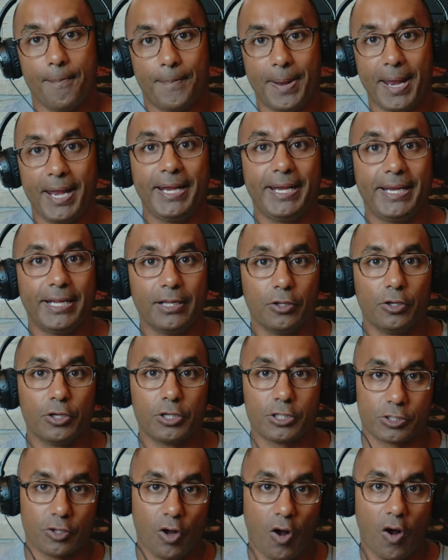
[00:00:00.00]

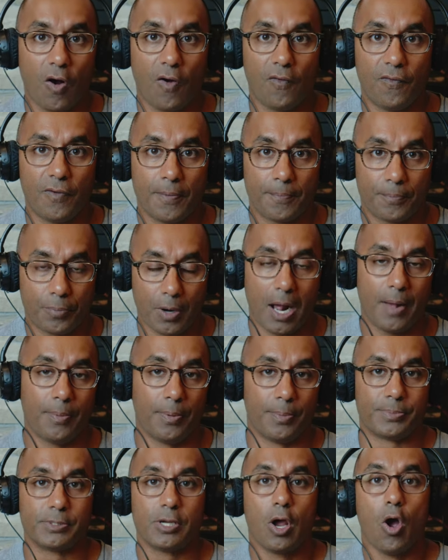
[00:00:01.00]
Painkillers solve
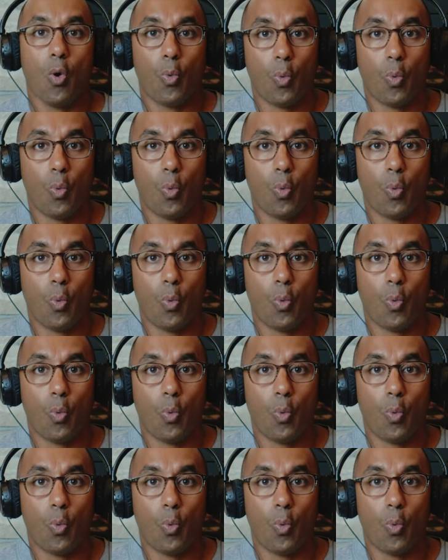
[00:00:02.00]
problems.